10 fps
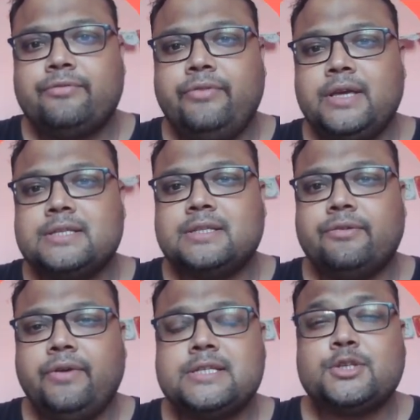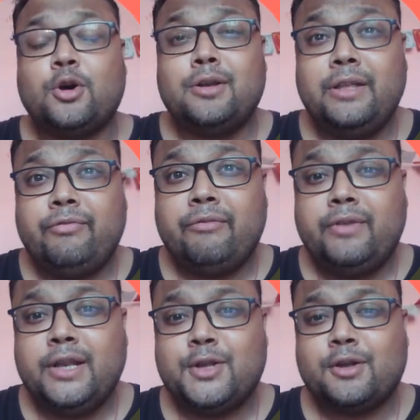fees. The fees is only
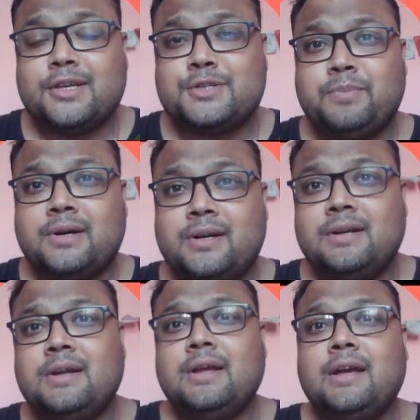$15 per